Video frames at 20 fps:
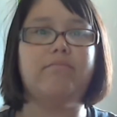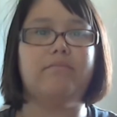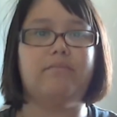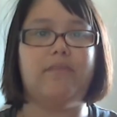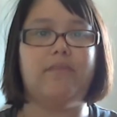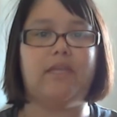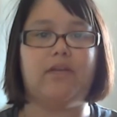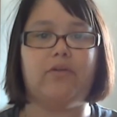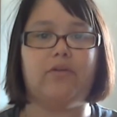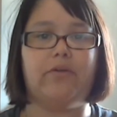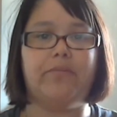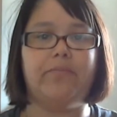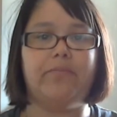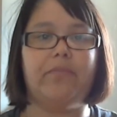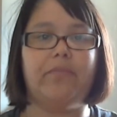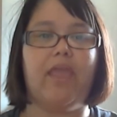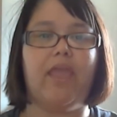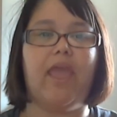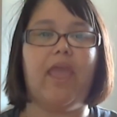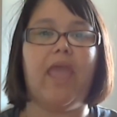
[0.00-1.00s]
needle,
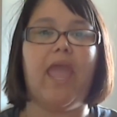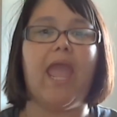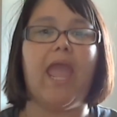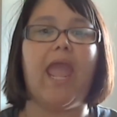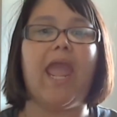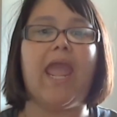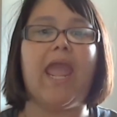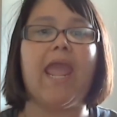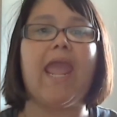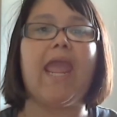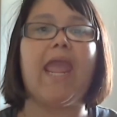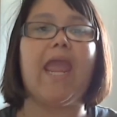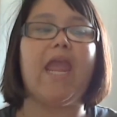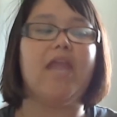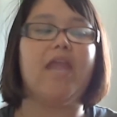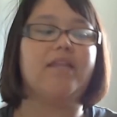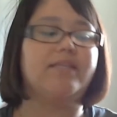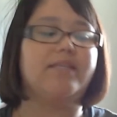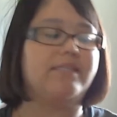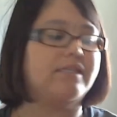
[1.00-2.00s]

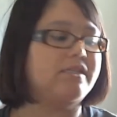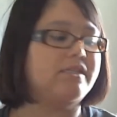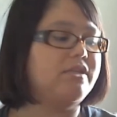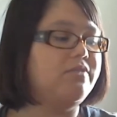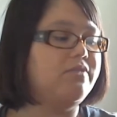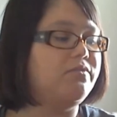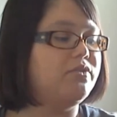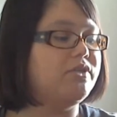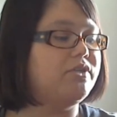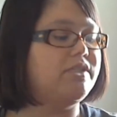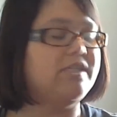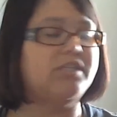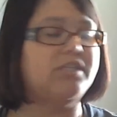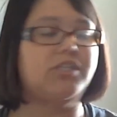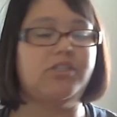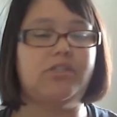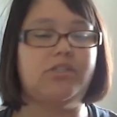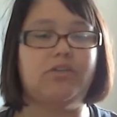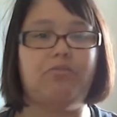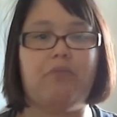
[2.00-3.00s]
and 64
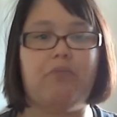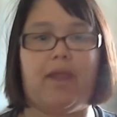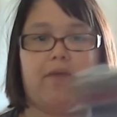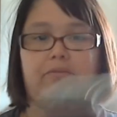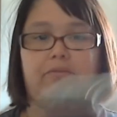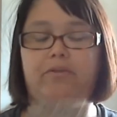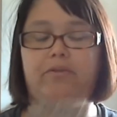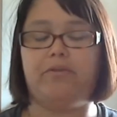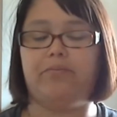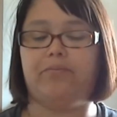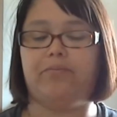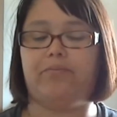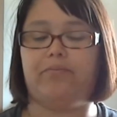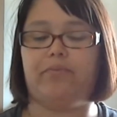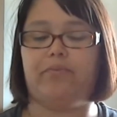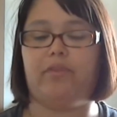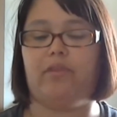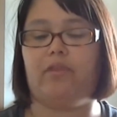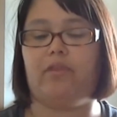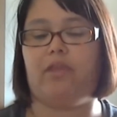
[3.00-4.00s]
stitches around,
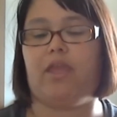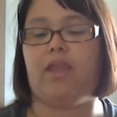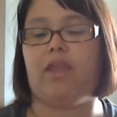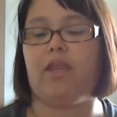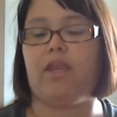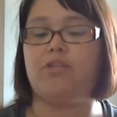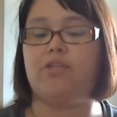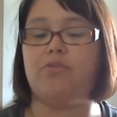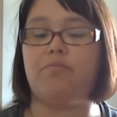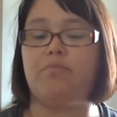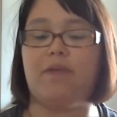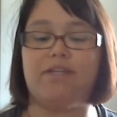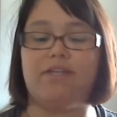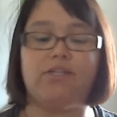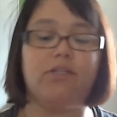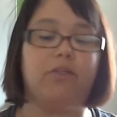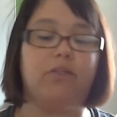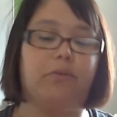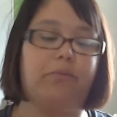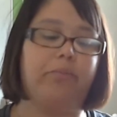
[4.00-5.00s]
and I do
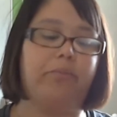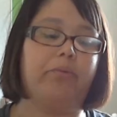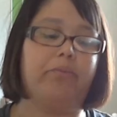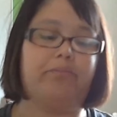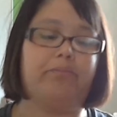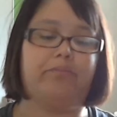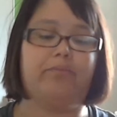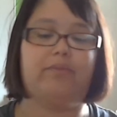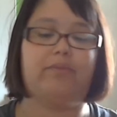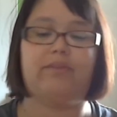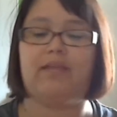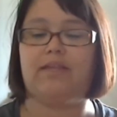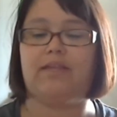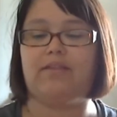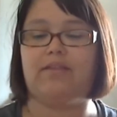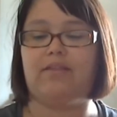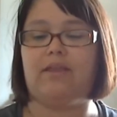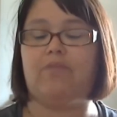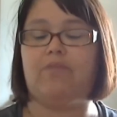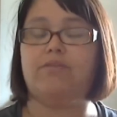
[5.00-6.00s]
magic loop.
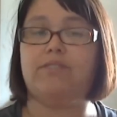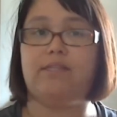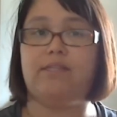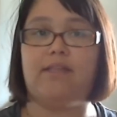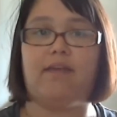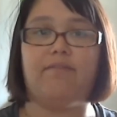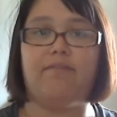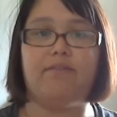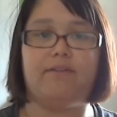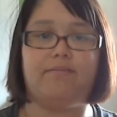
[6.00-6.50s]
That was the left,